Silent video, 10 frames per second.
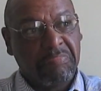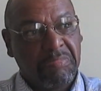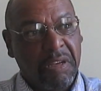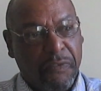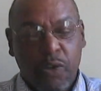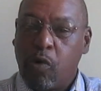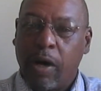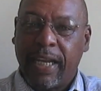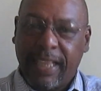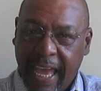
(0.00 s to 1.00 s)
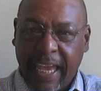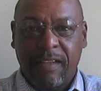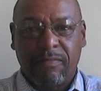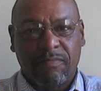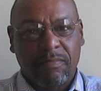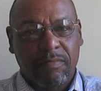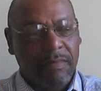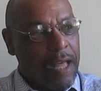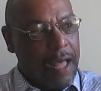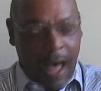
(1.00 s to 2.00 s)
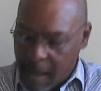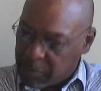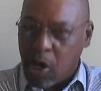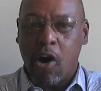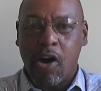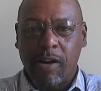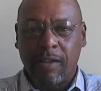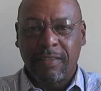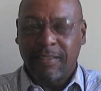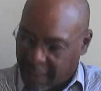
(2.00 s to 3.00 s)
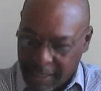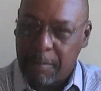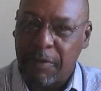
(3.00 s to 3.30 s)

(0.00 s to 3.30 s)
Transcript: If you want a date, I'm Carl, and I'm